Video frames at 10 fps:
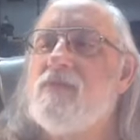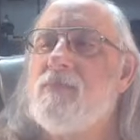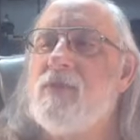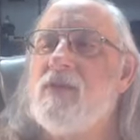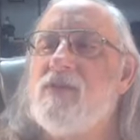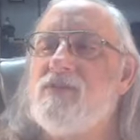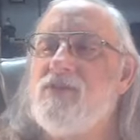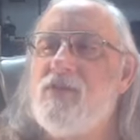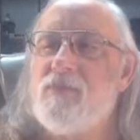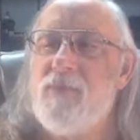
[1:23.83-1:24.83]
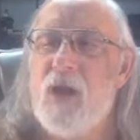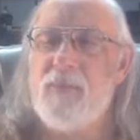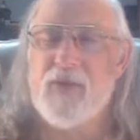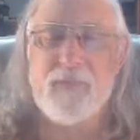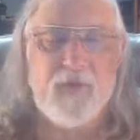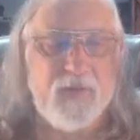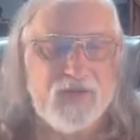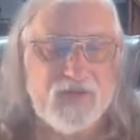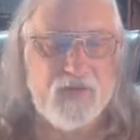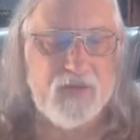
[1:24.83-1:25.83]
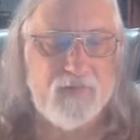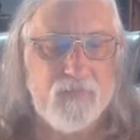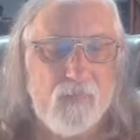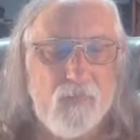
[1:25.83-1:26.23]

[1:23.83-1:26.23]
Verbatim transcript: It's kind of jump popping up on my screen.